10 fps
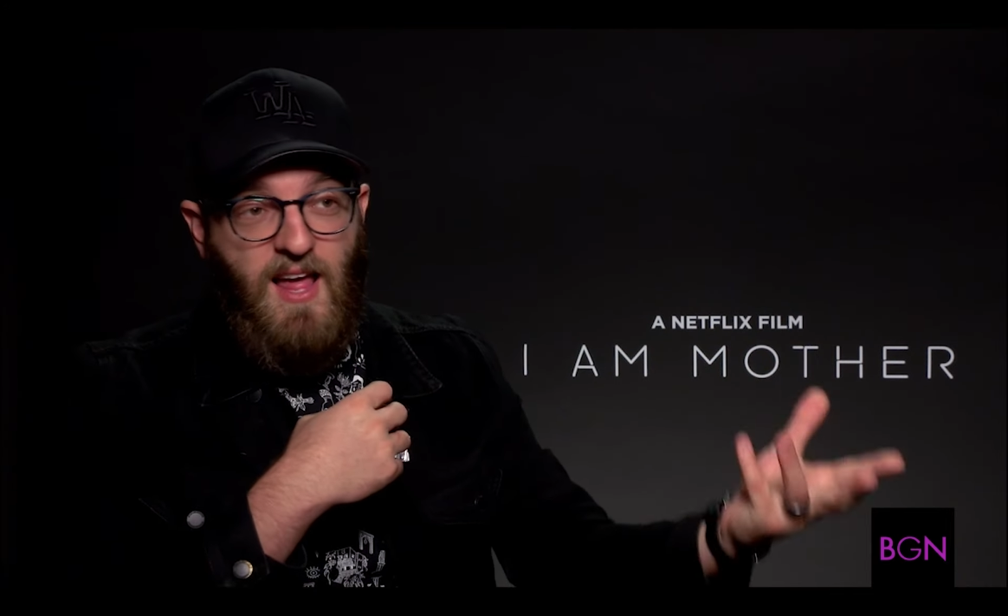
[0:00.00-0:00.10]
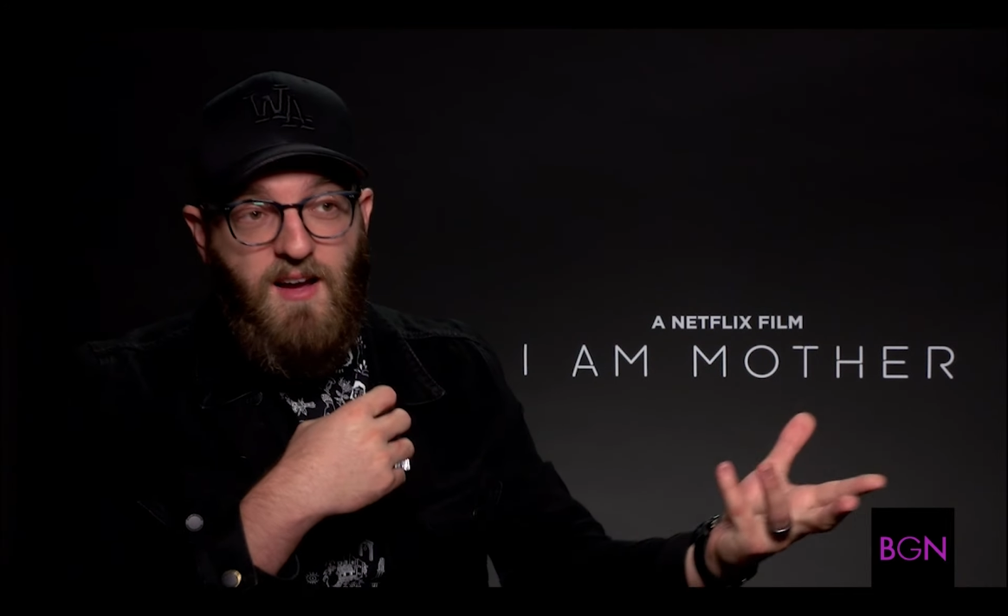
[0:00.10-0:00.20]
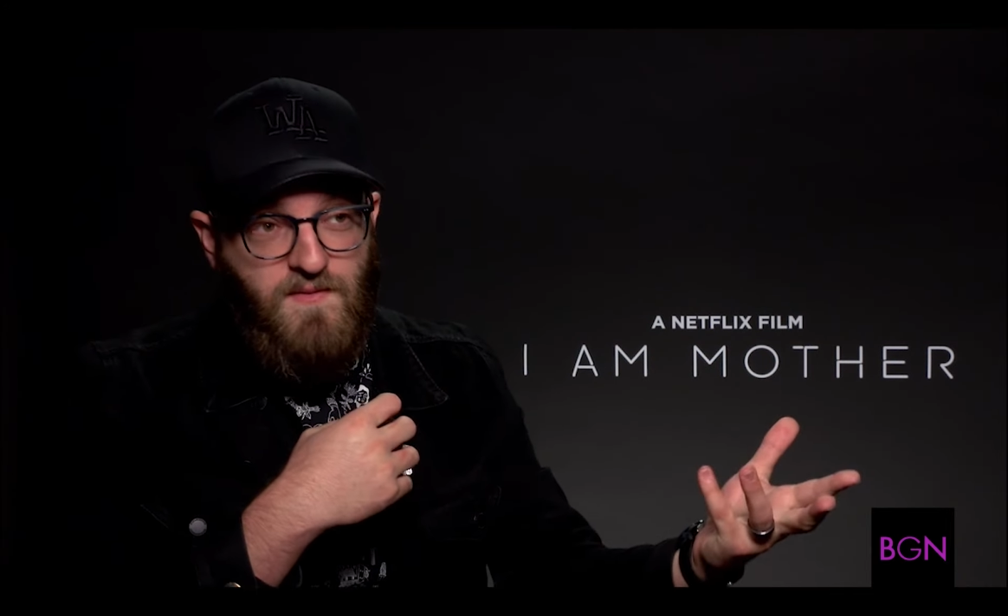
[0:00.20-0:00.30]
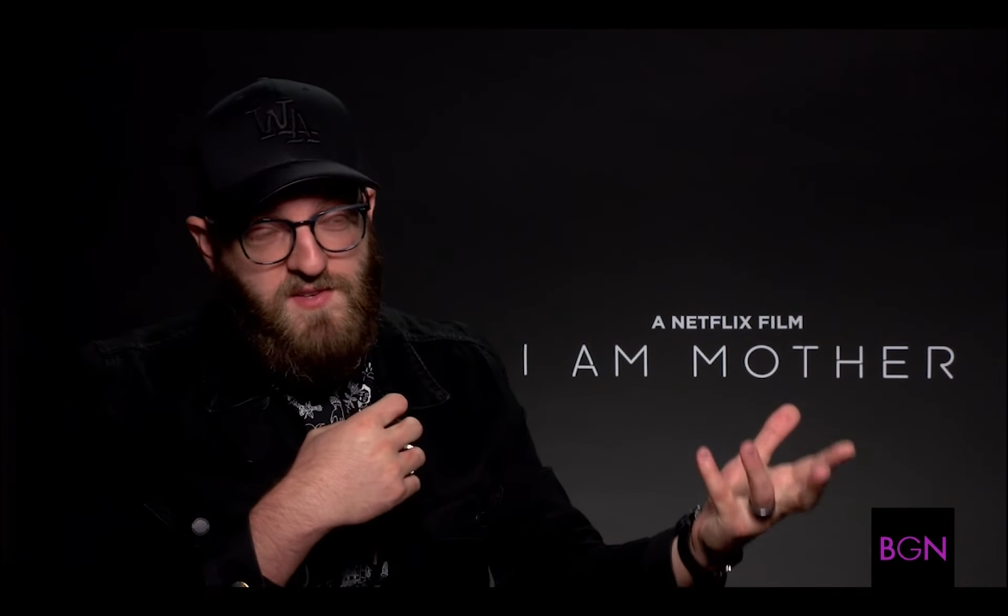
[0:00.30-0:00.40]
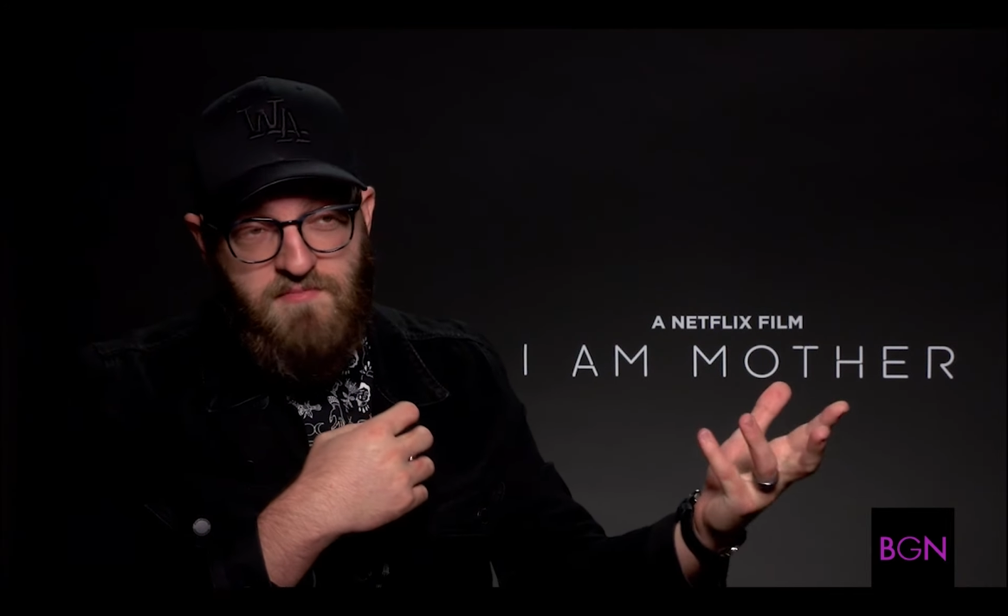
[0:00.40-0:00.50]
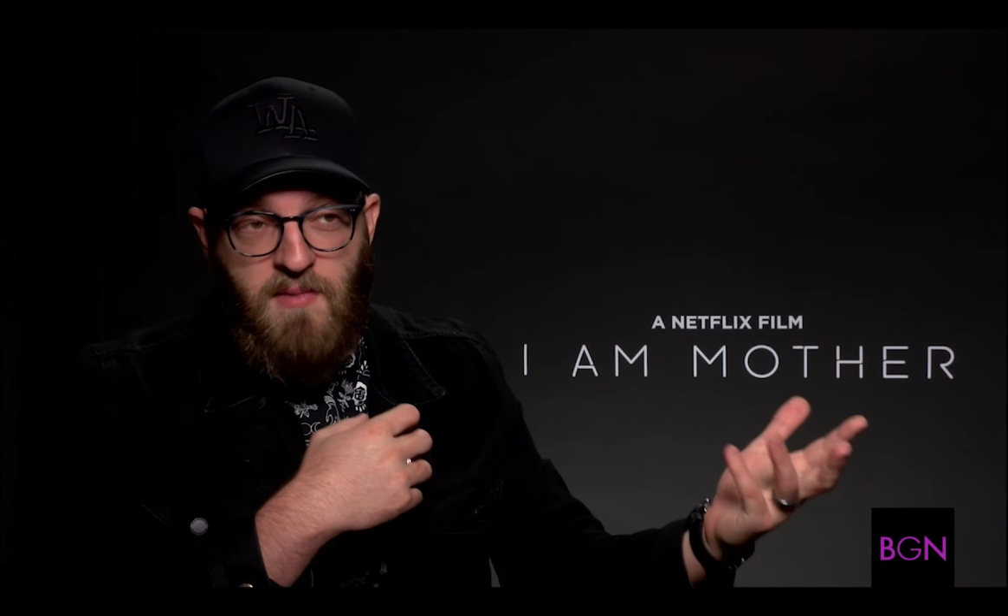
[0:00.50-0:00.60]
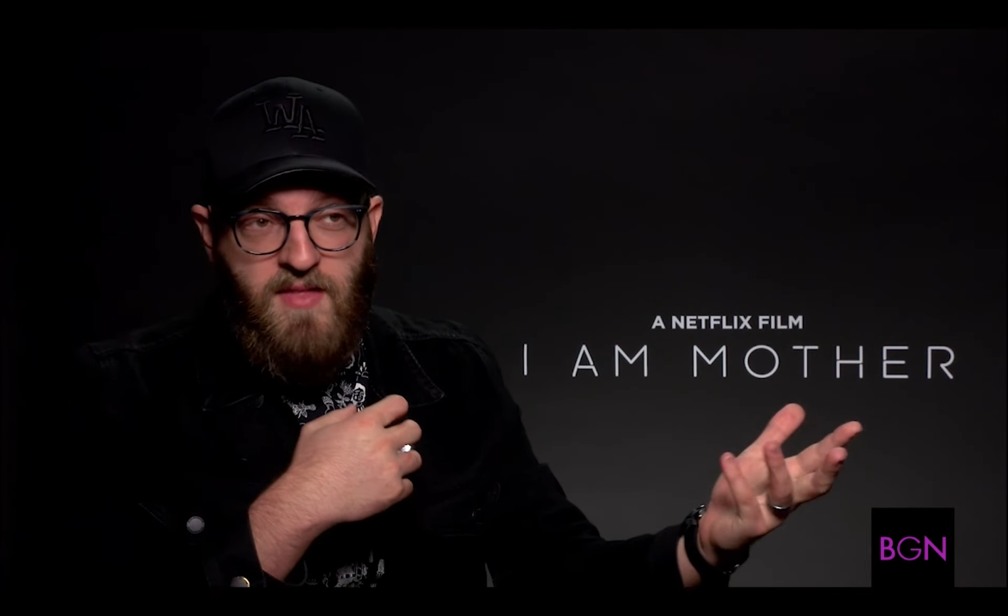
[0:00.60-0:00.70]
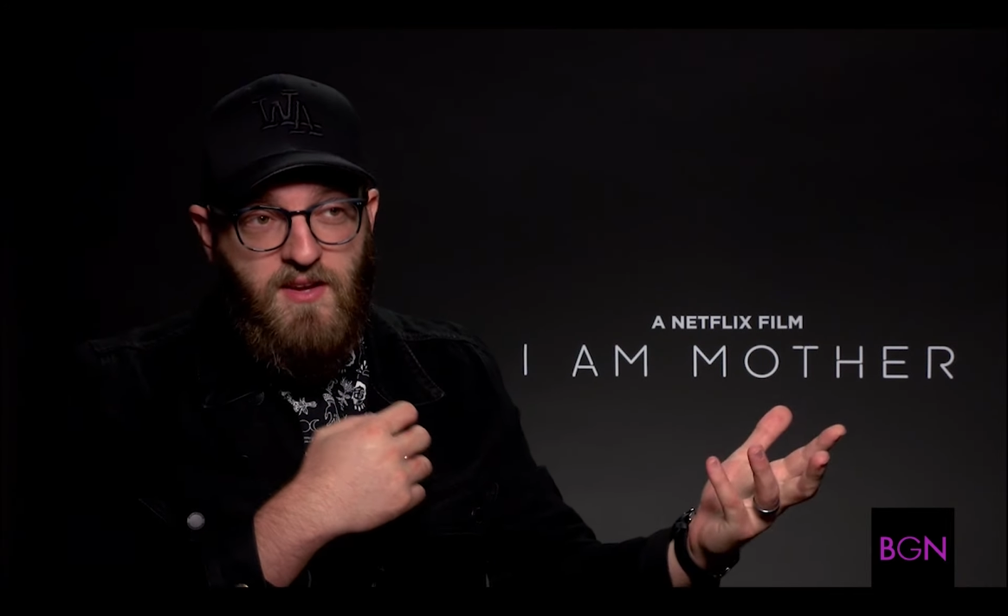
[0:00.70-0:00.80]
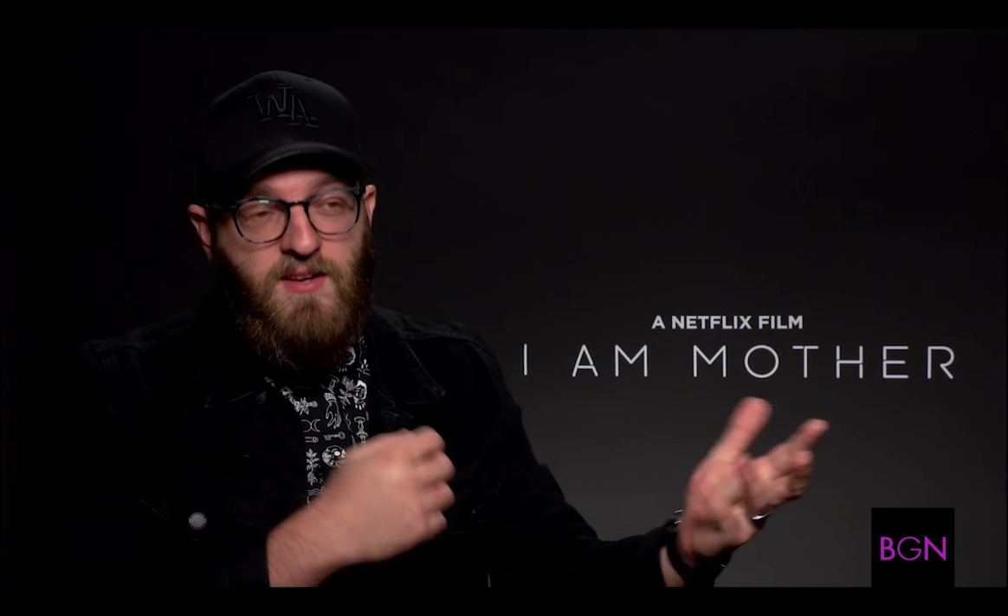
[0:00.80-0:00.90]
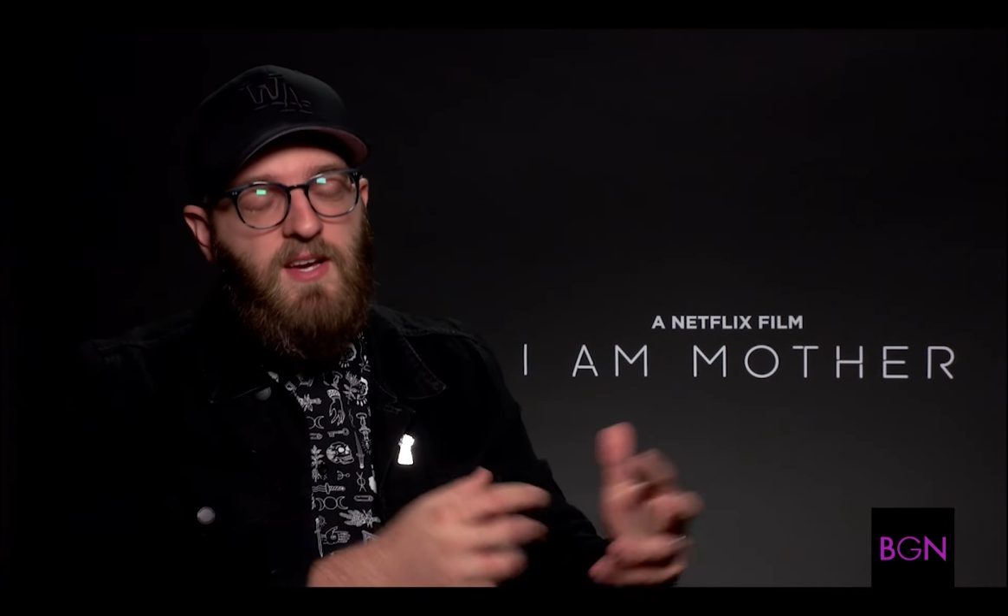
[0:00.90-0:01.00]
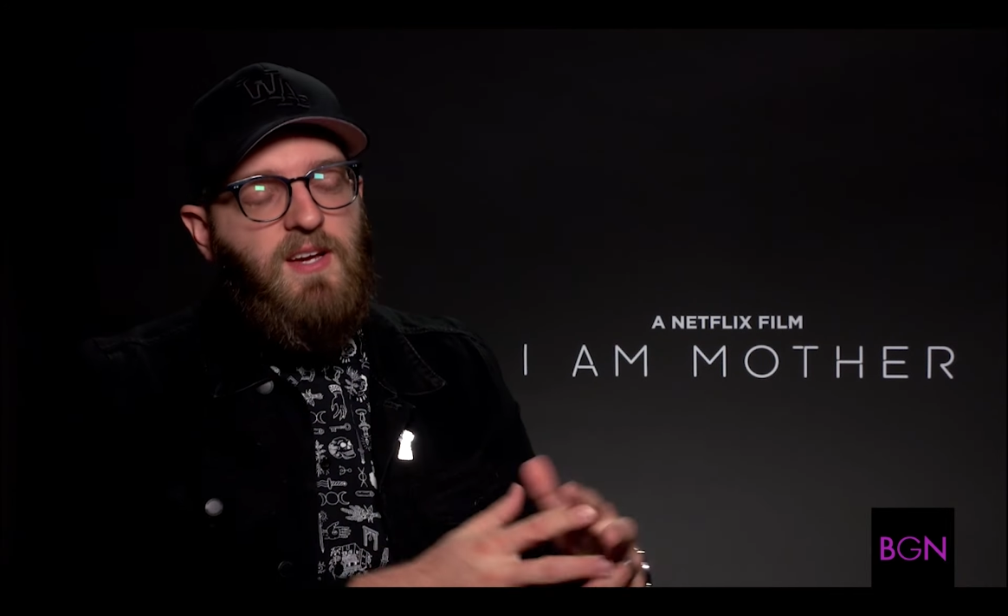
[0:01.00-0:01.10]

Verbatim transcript: loves mother.